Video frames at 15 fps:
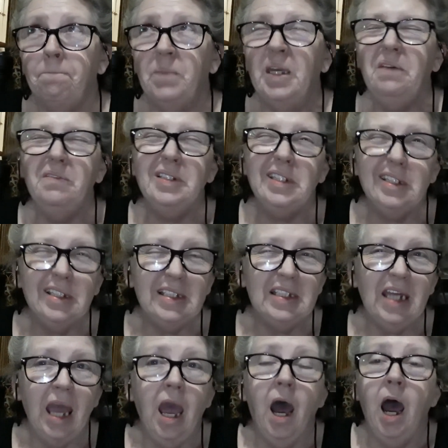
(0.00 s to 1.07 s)
even to this
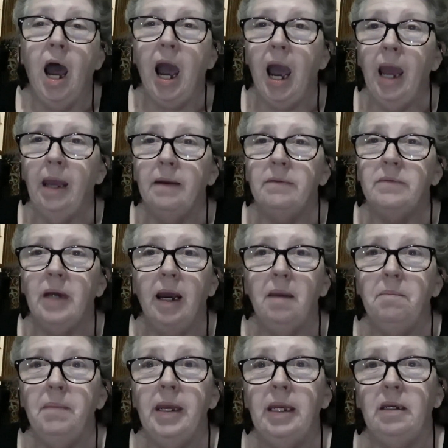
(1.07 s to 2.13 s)
day, I
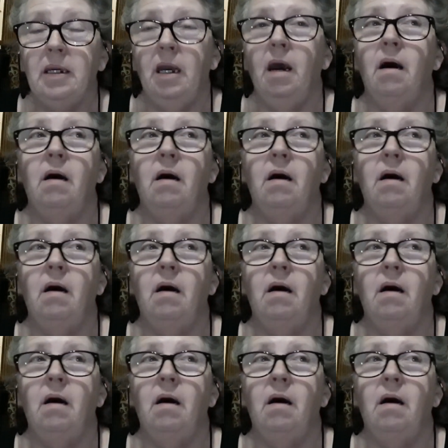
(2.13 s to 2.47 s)
make